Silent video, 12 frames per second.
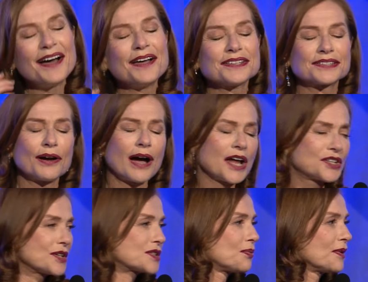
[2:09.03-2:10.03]
so I
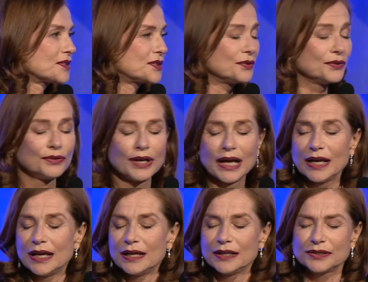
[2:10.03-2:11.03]
just want to
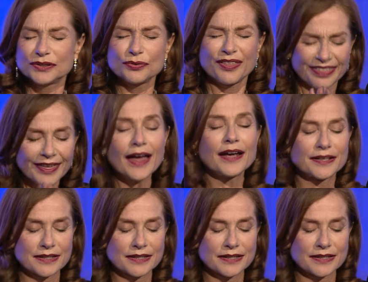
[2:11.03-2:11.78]
thank,